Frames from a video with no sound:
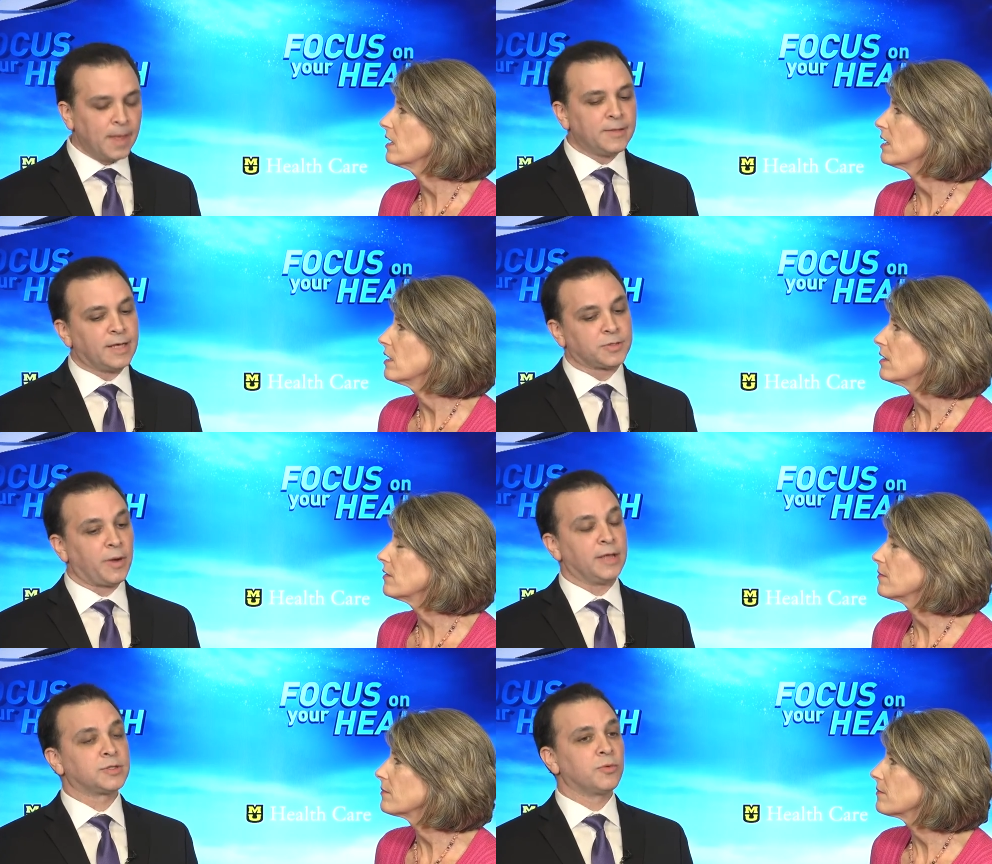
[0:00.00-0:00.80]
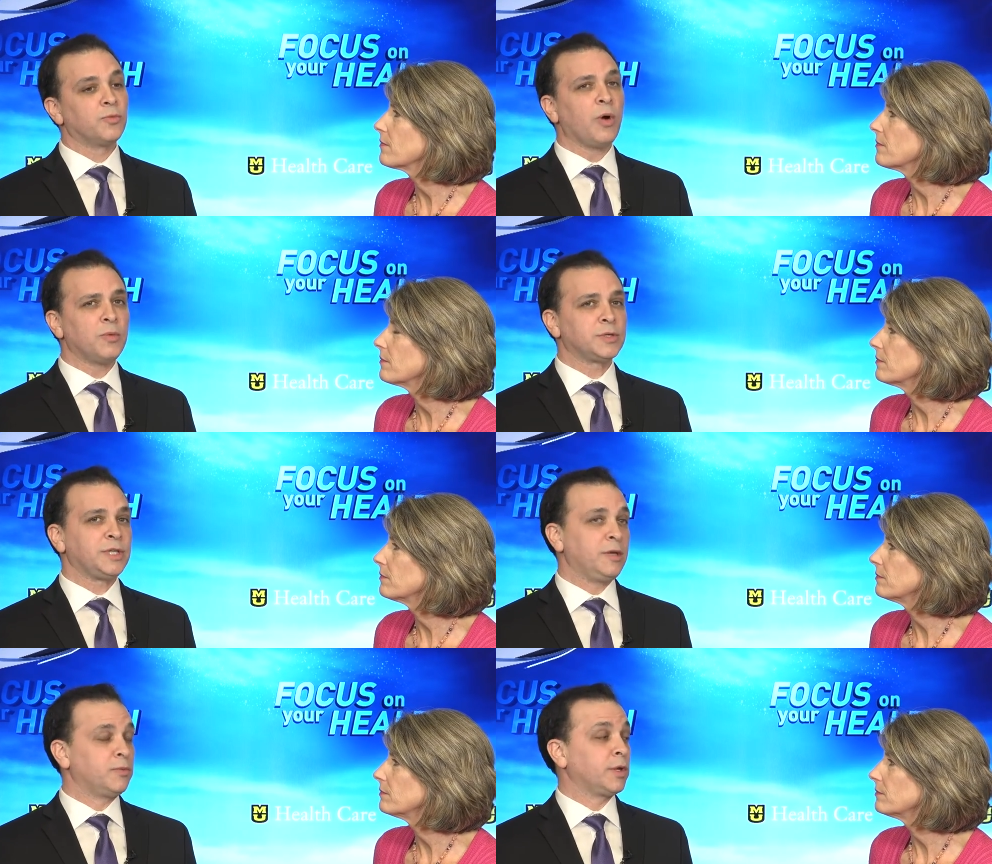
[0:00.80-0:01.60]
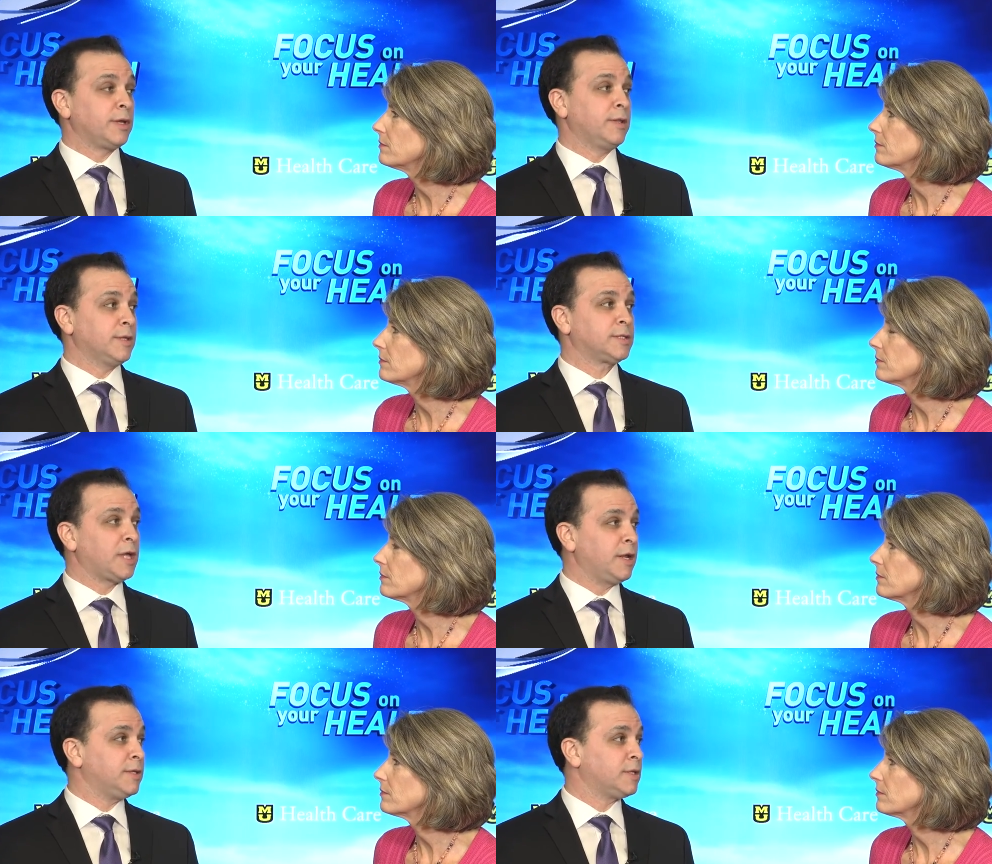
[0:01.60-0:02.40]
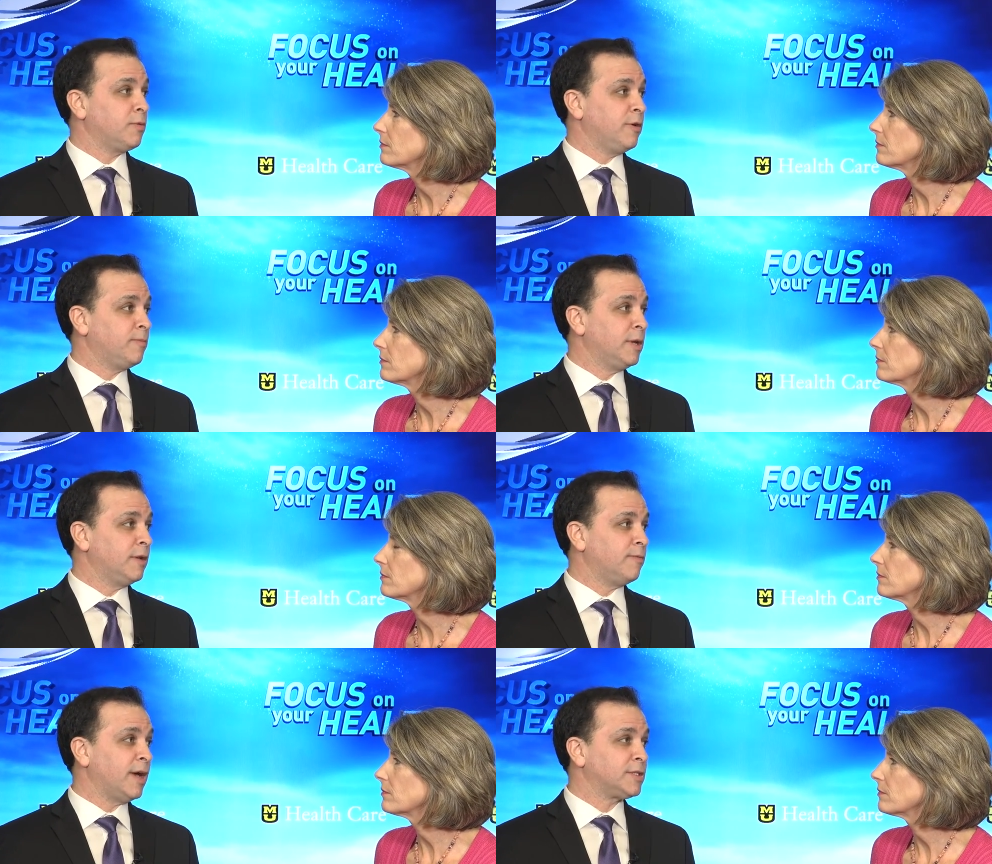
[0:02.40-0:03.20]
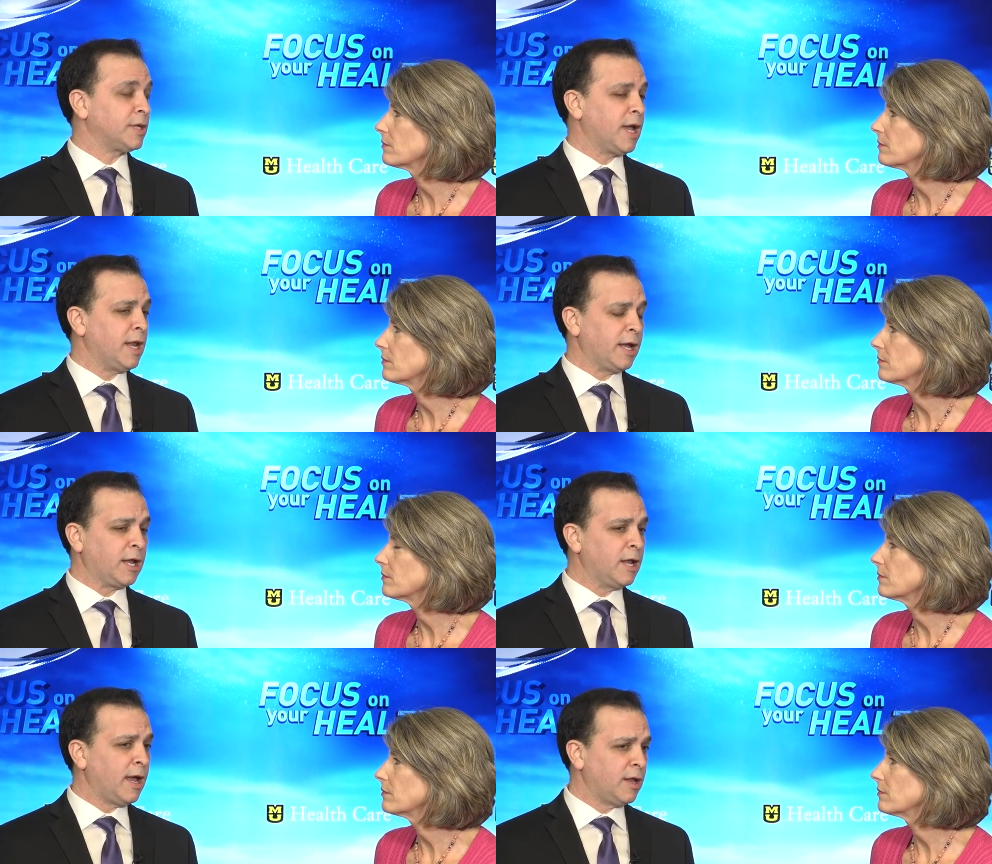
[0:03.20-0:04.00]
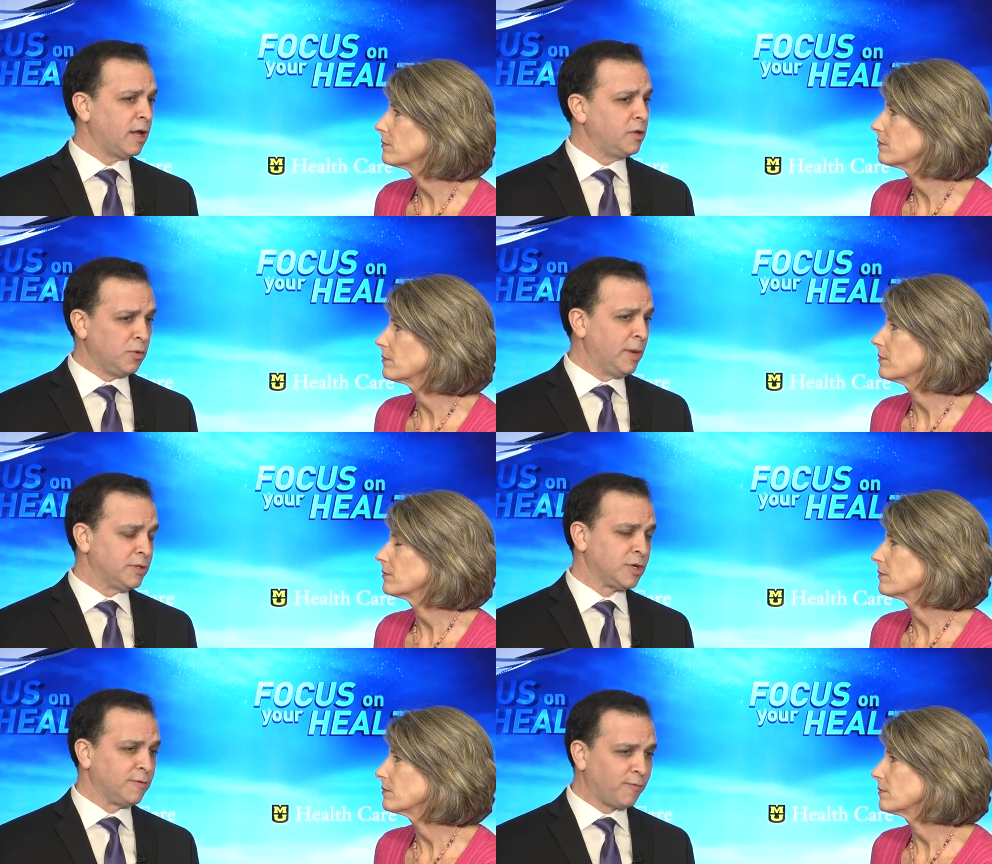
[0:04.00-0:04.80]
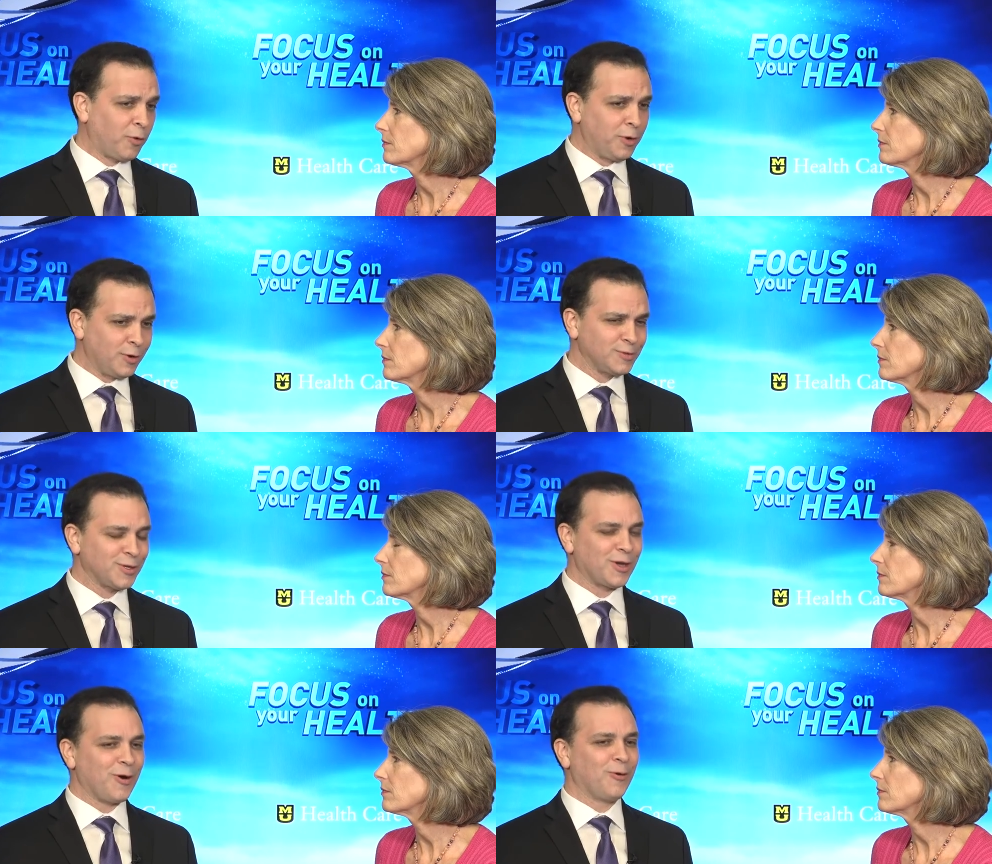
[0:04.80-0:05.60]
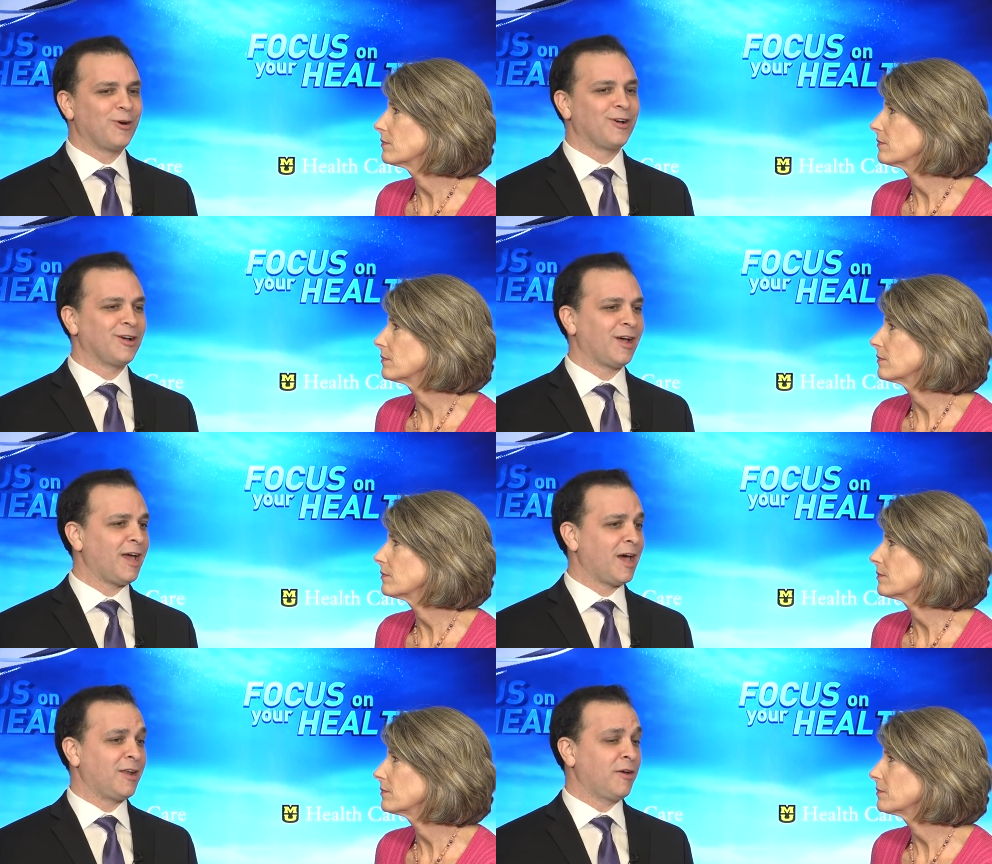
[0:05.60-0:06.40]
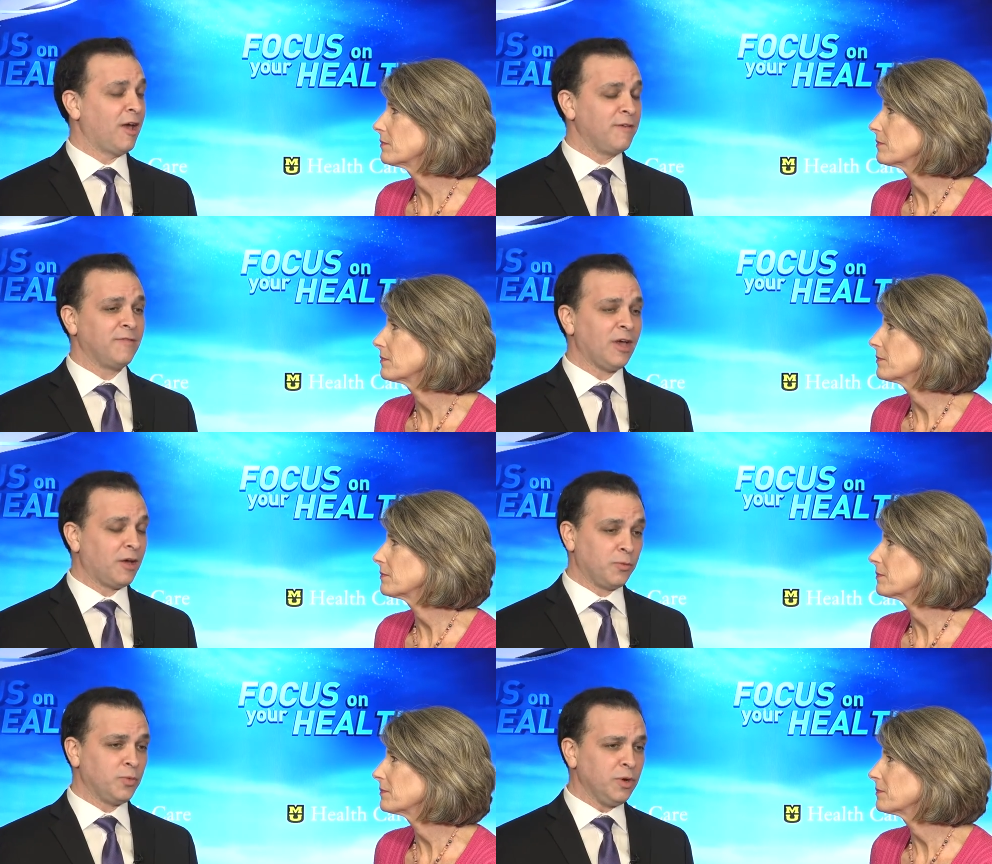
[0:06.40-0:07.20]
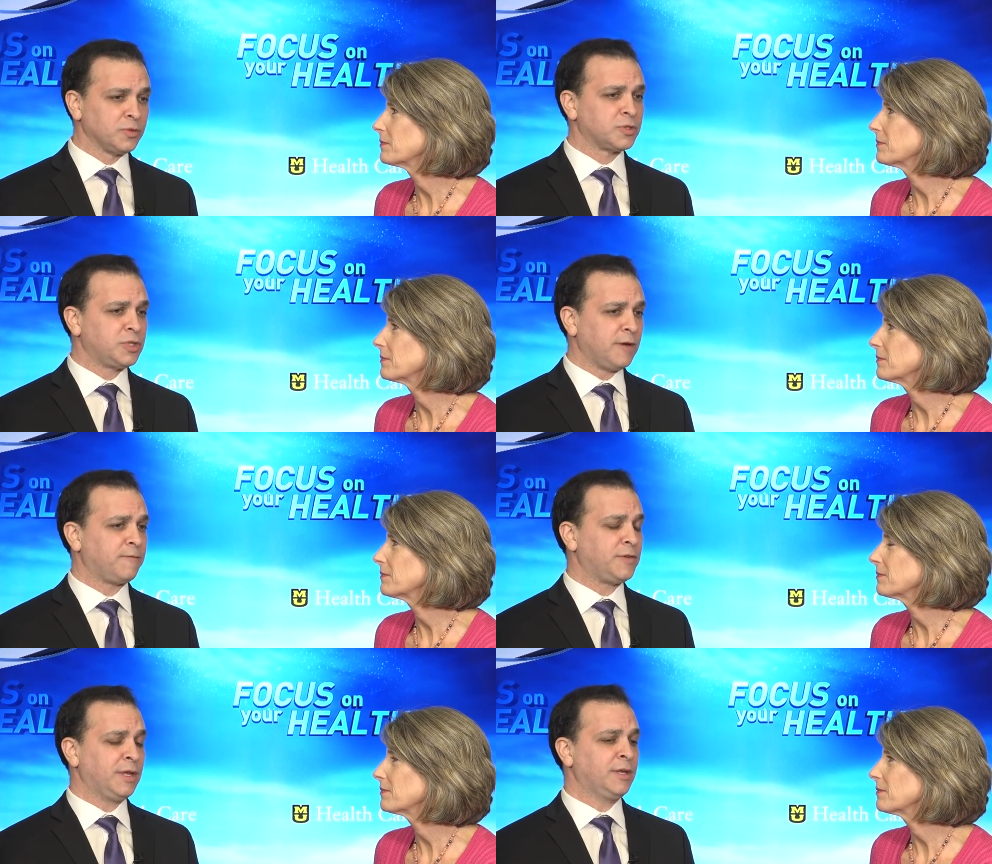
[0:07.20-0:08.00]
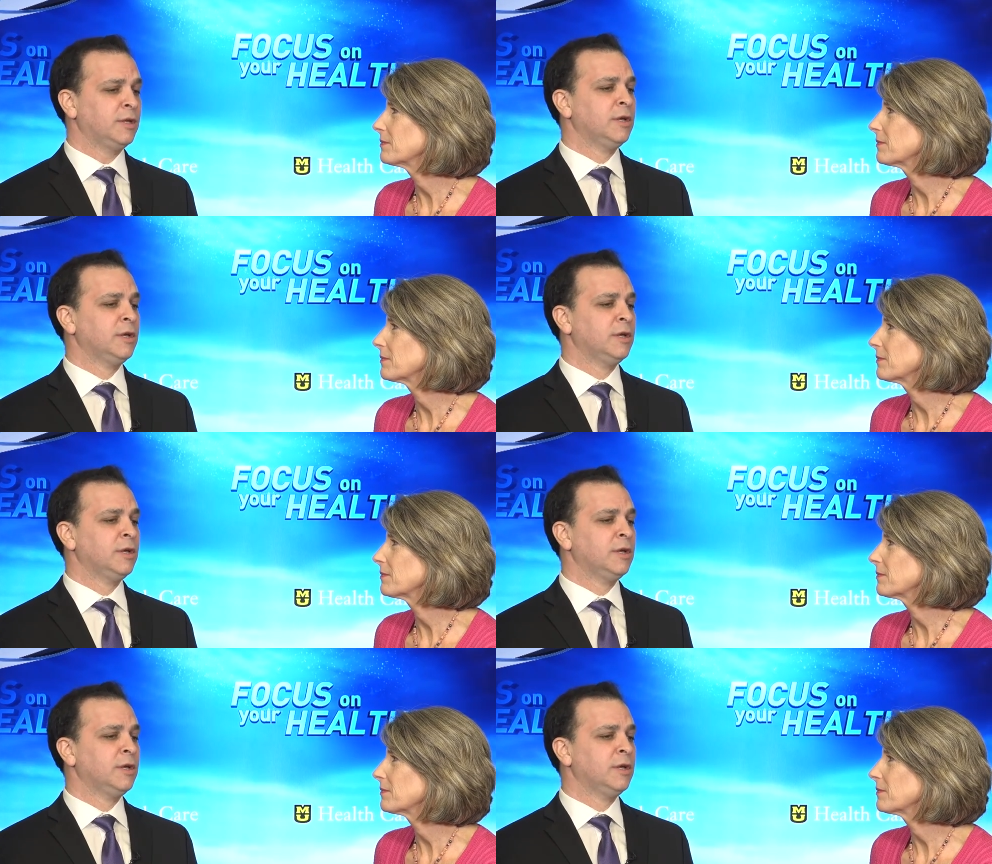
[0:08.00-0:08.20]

Speaker 1: that's right. So what we're seeing really in the studies that we've been investigating, and, and you mentioned four years ago, uh, I had a, a, a real shift in